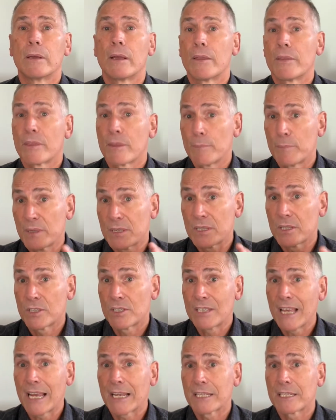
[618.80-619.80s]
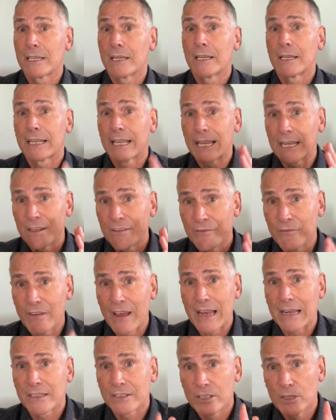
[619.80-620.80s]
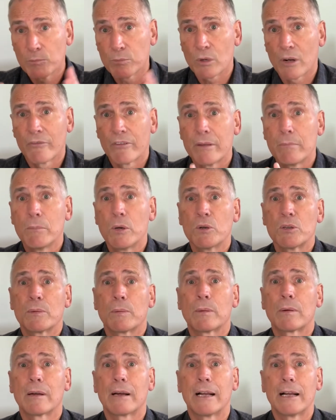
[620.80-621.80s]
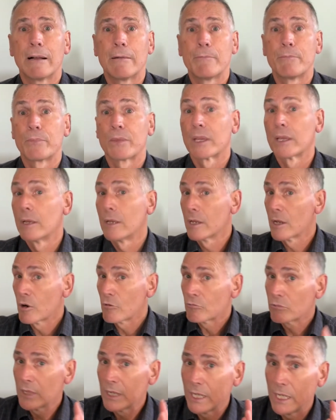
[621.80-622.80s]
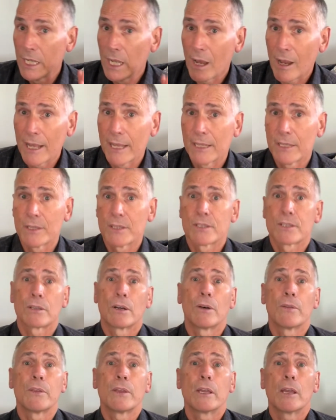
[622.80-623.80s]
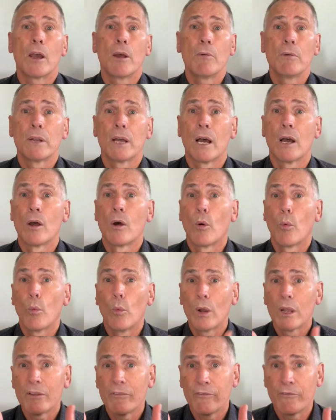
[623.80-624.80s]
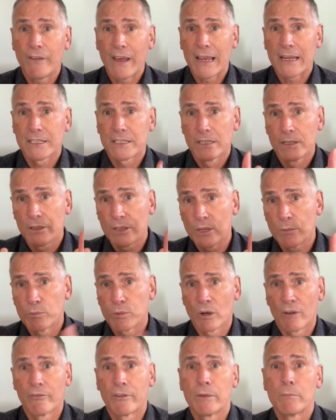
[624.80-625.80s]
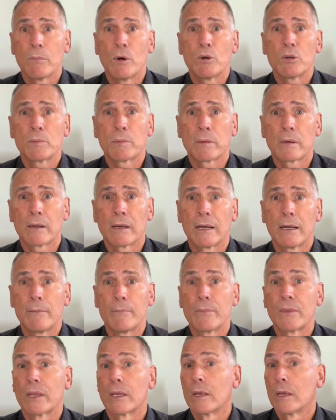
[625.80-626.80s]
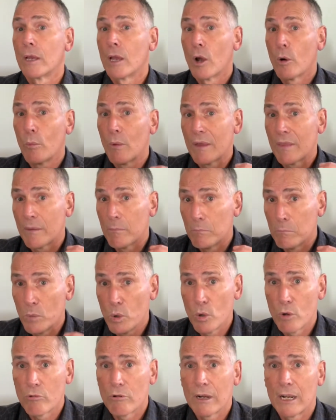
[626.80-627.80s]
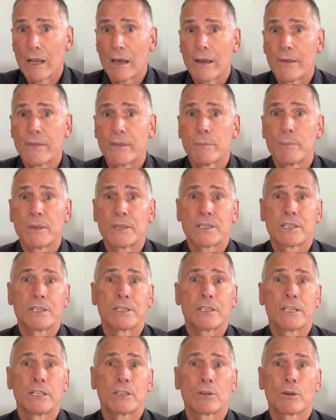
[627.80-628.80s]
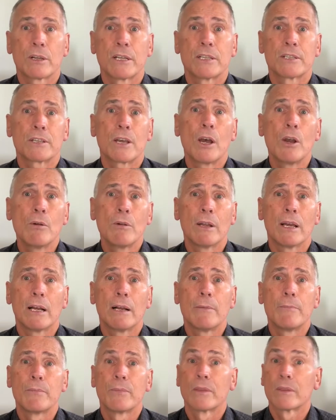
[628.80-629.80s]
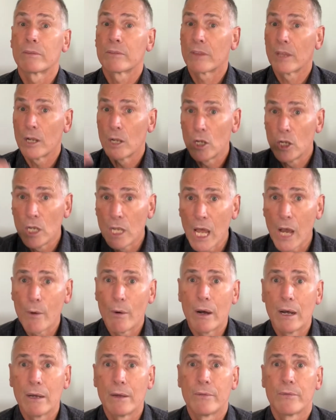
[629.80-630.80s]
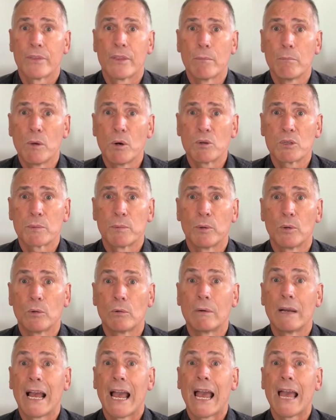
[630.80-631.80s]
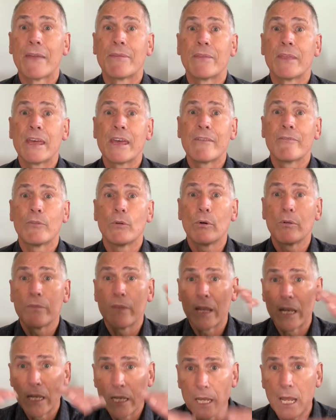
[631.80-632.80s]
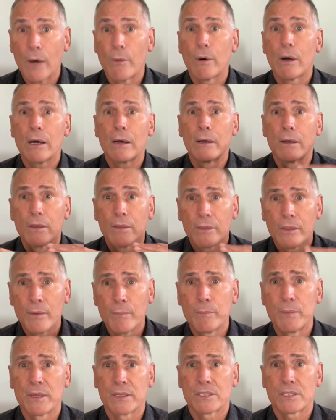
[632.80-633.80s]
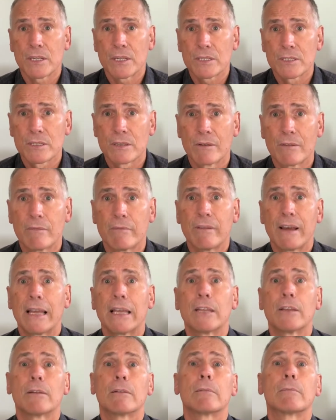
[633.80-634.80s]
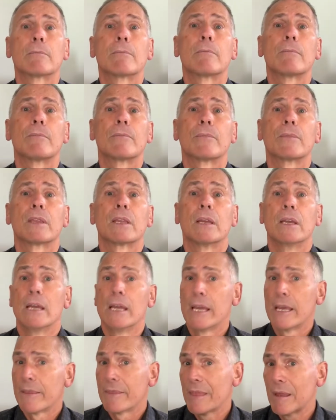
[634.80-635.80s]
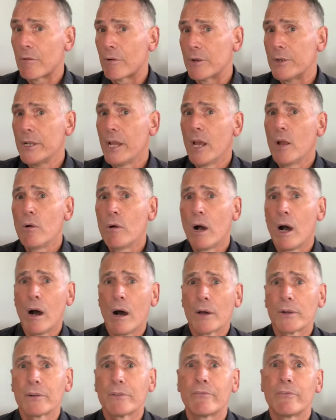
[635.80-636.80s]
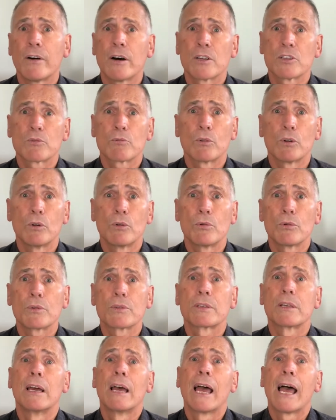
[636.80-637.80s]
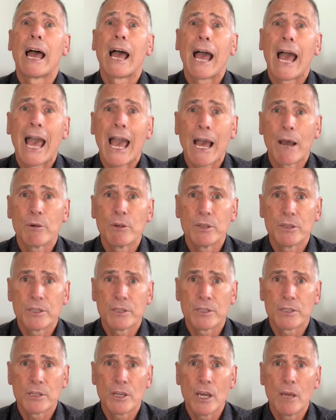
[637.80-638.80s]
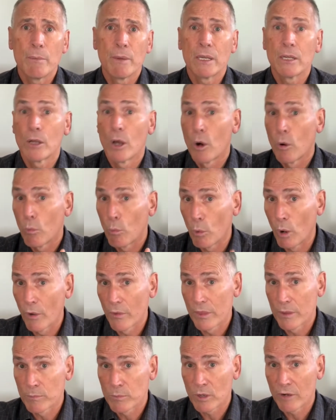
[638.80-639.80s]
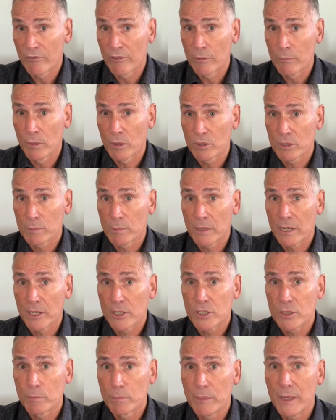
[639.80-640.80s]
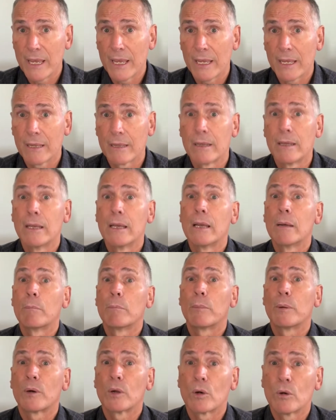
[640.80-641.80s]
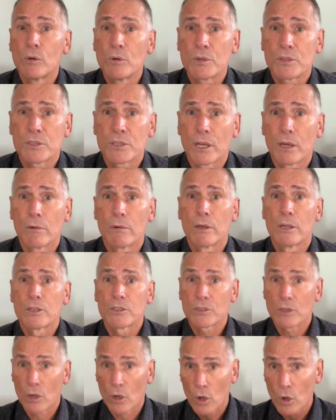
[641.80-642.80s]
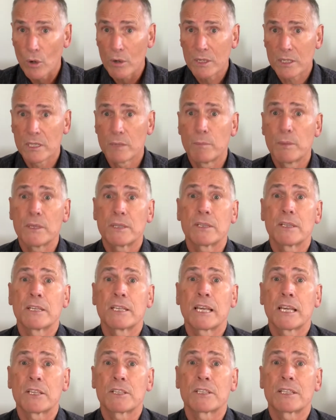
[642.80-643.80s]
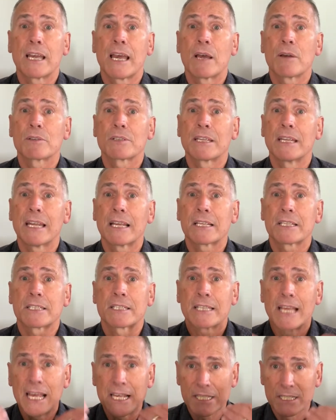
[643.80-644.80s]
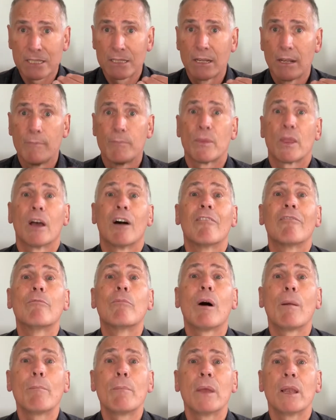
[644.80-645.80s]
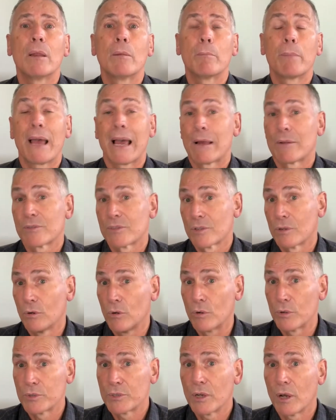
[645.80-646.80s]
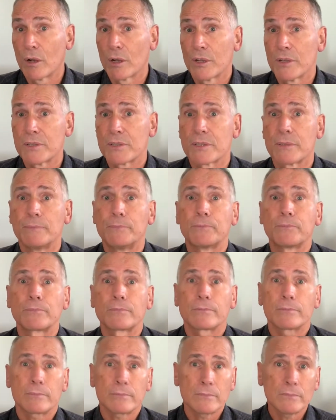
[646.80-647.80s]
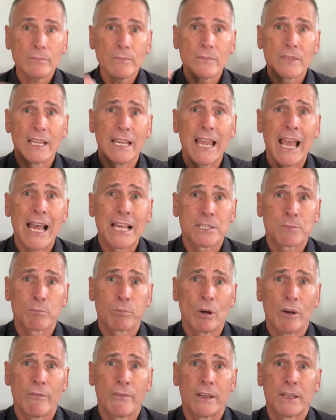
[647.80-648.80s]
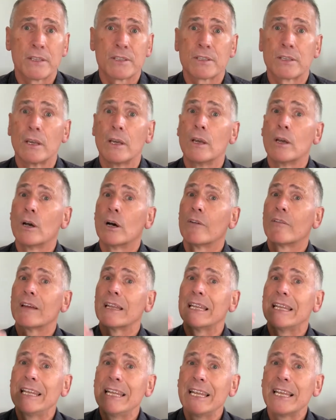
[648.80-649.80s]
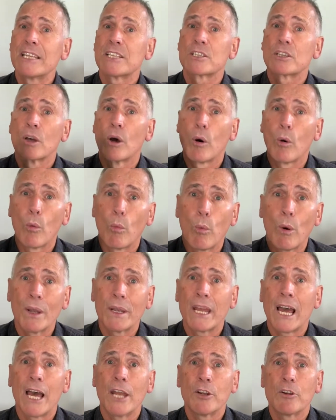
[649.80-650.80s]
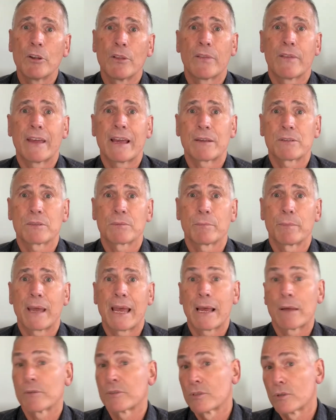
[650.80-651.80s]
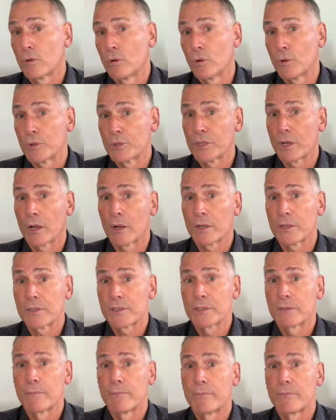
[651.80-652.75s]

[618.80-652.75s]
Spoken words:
The business sector can affect the profit multiplier. Reliance on the owner will affect the profit multiplier, where the more reliant the business is on its owner, the lower the multiple and therefore the lower the business value. There are no hard and fast rules how you determine what the profit multiplier should be, but also so long as the business has sales in excess of £1 million or dollars, it has profits of at least £100,000 or dollars,